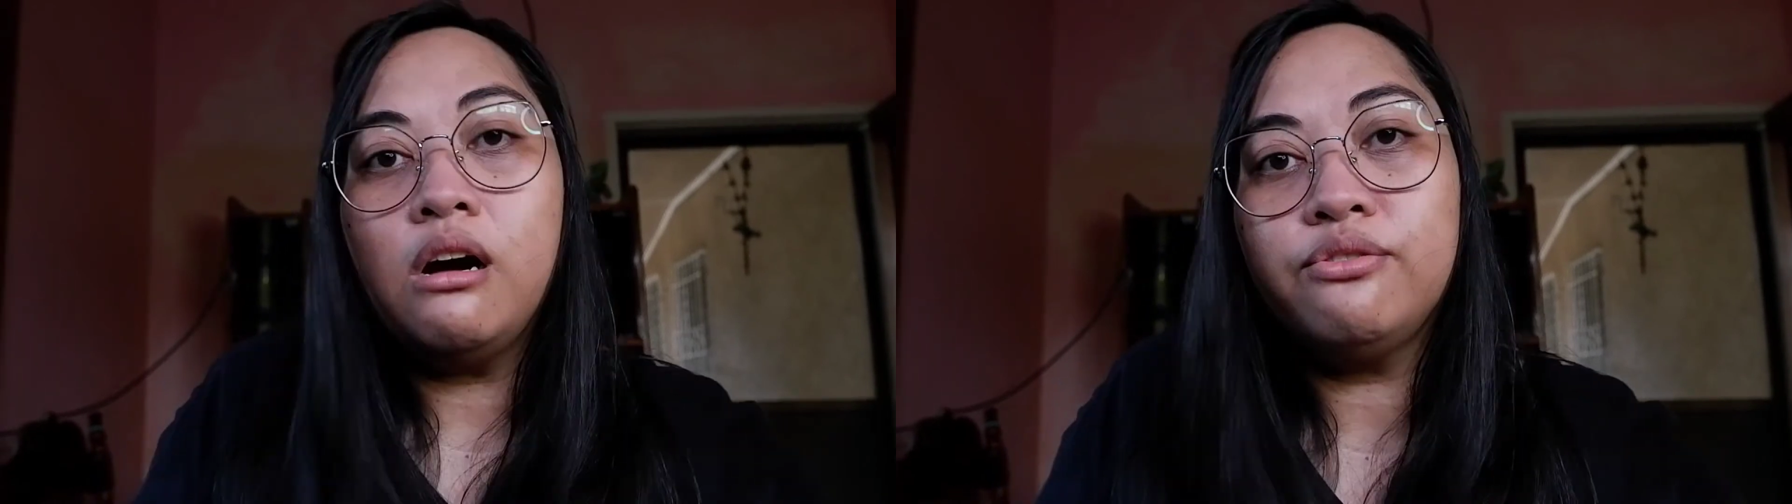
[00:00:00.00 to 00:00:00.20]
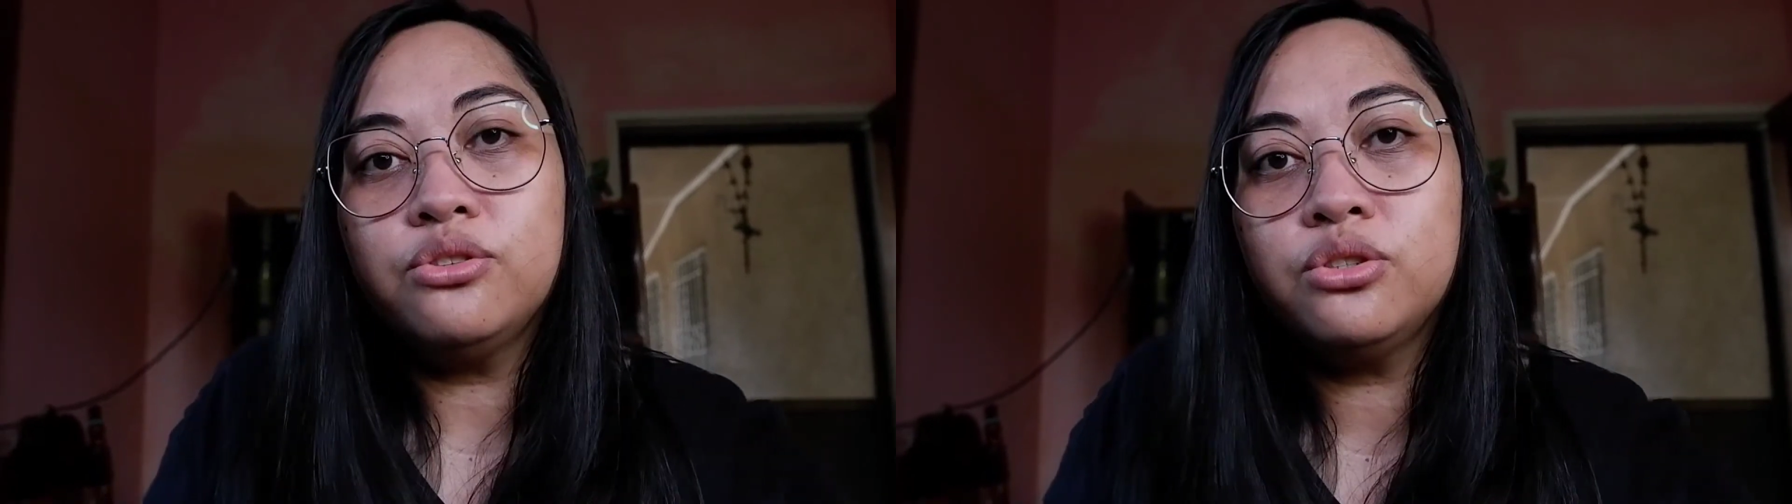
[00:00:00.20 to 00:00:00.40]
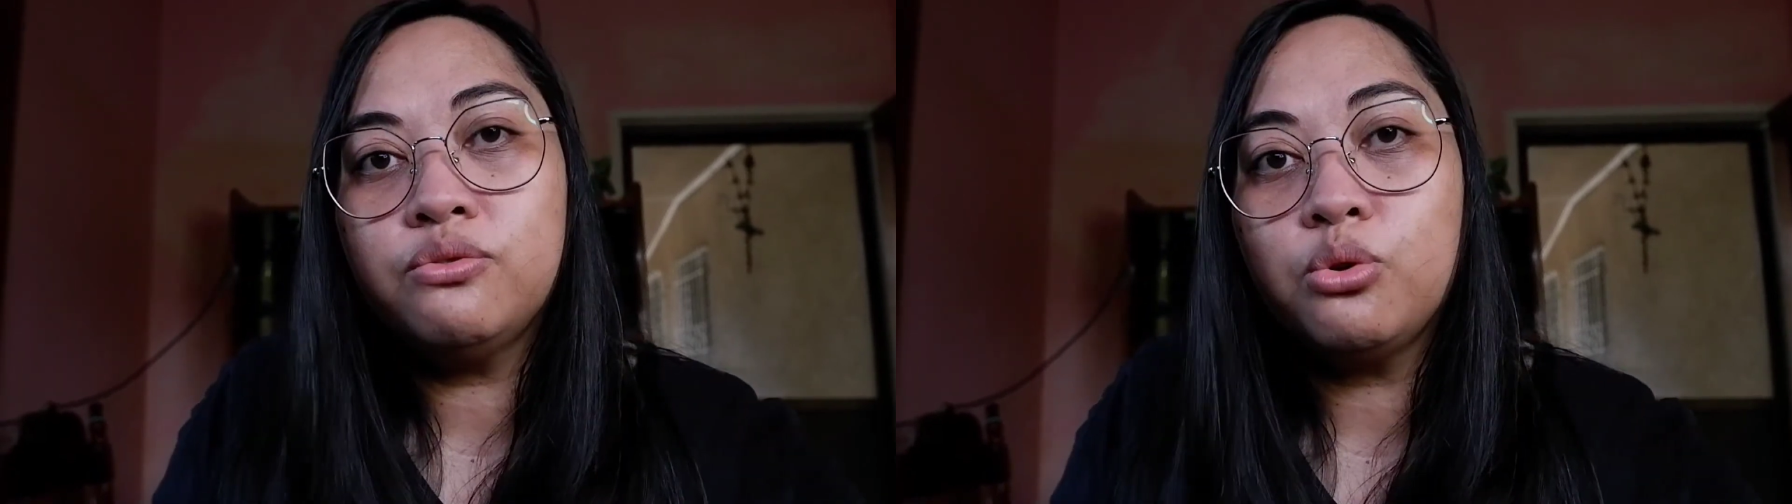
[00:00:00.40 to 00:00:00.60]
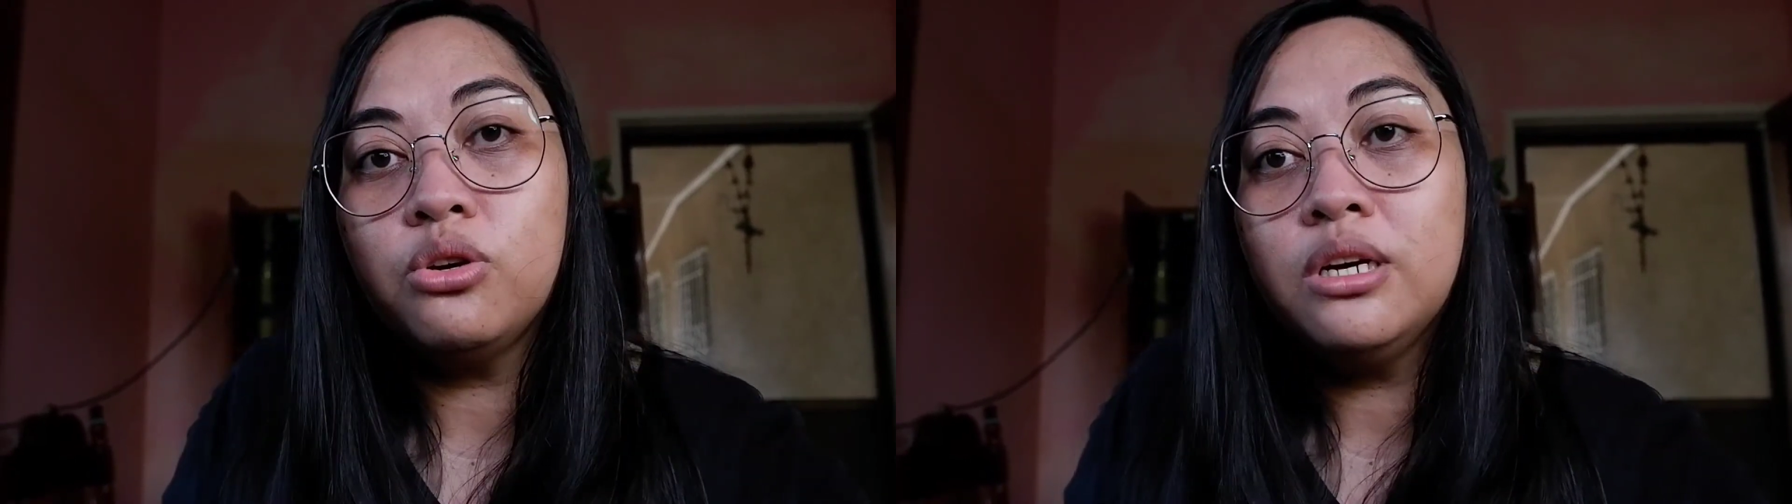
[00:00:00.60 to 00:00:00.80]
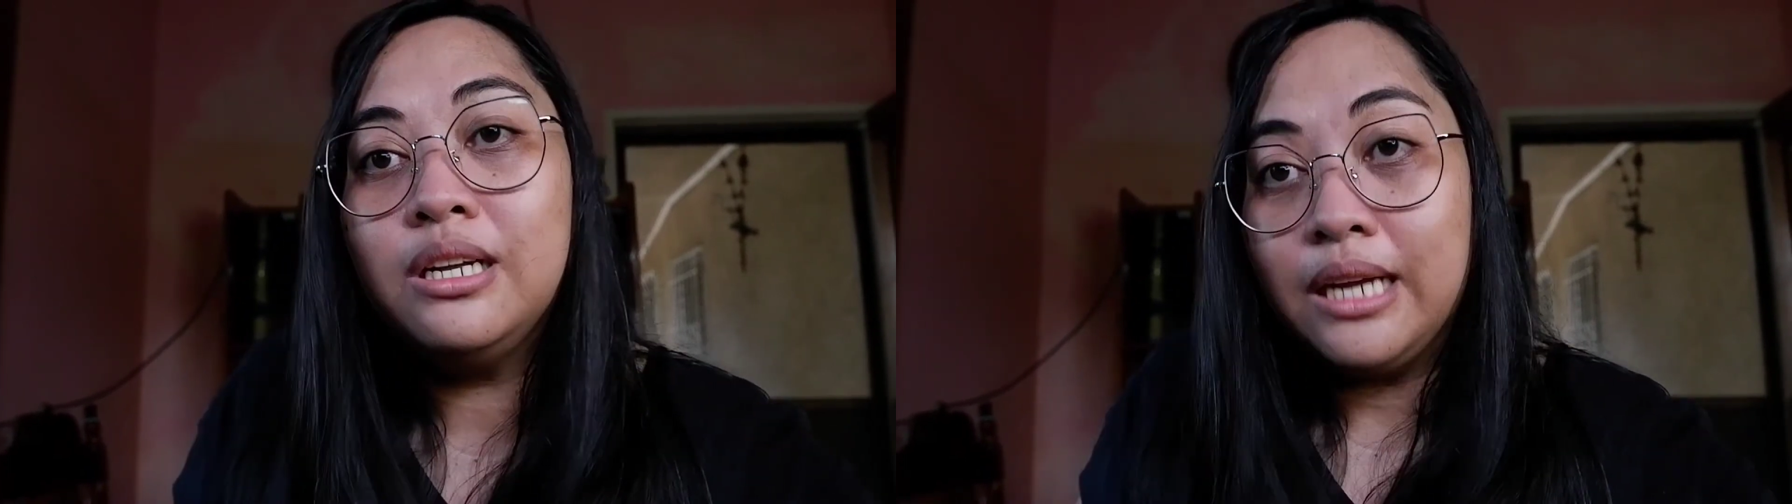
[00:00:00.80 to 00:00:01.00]
office
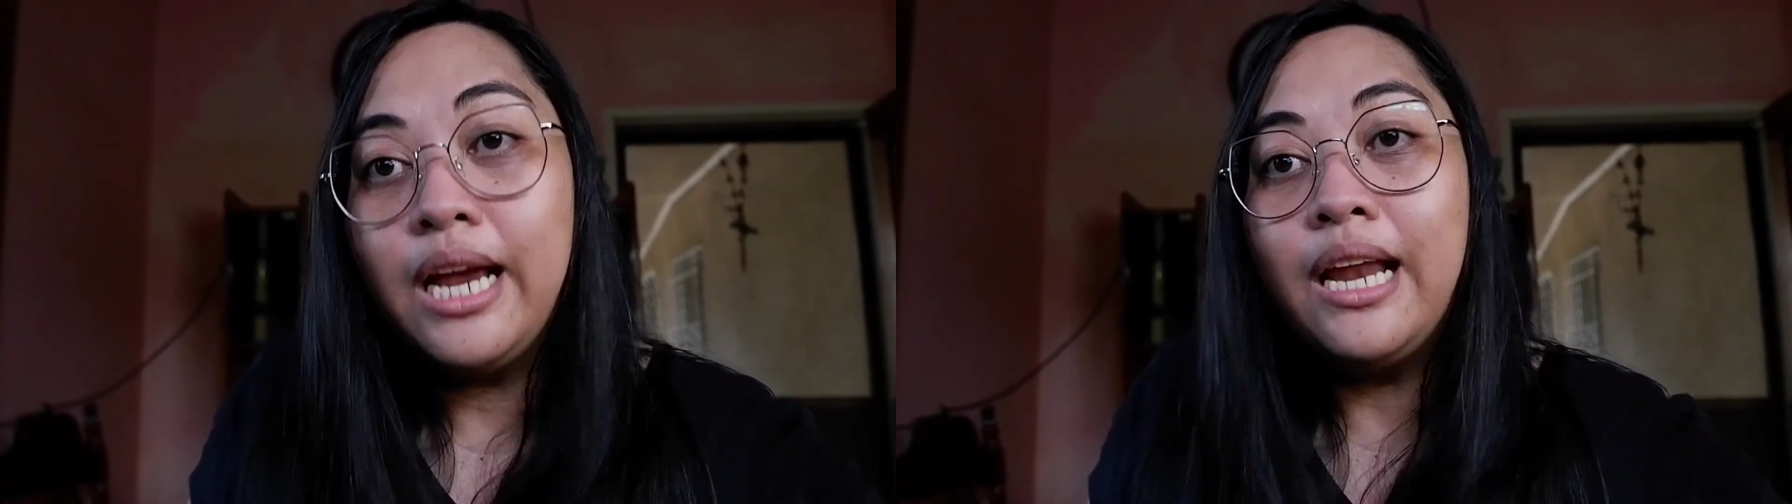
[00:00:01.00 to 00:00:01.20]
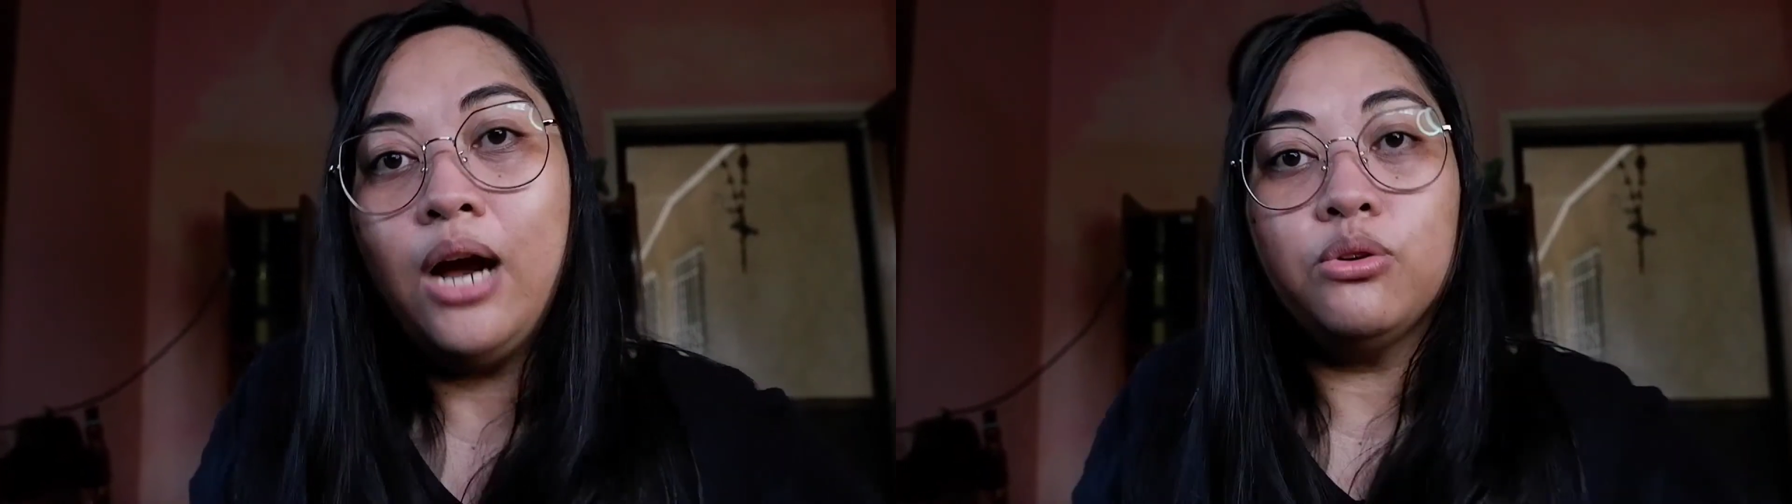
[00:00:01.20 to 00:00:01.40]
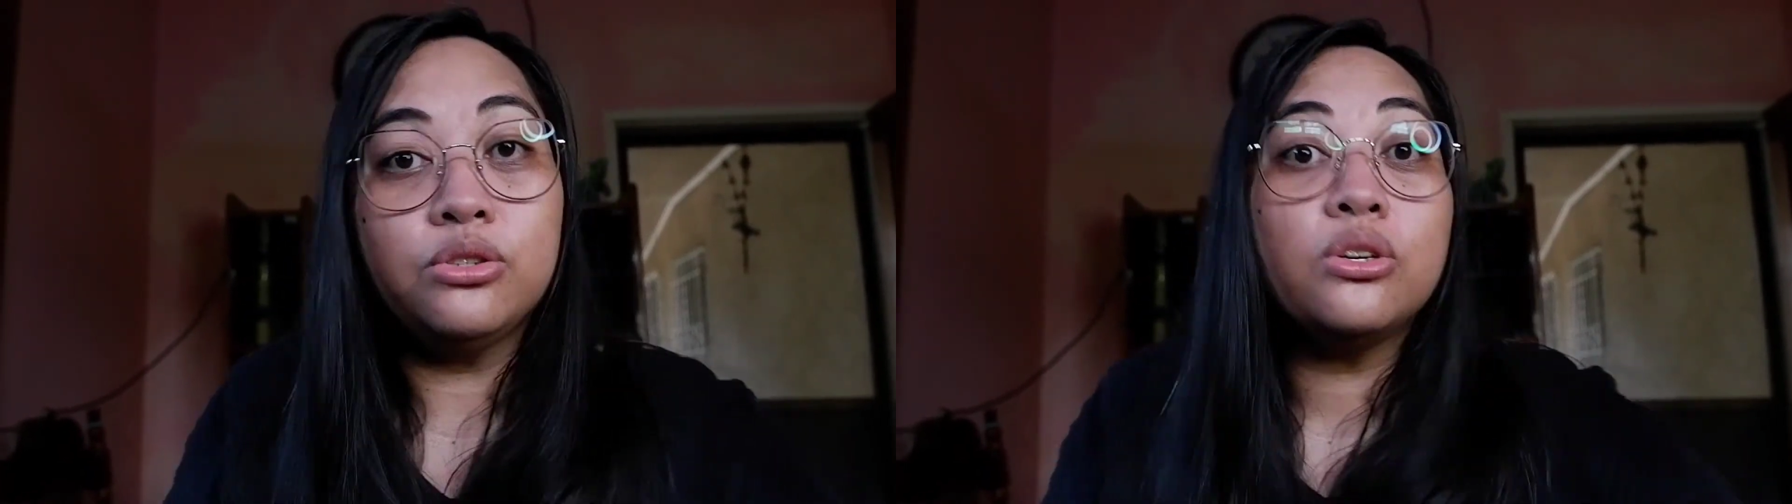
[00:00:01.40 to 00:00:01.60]
for 9 hours.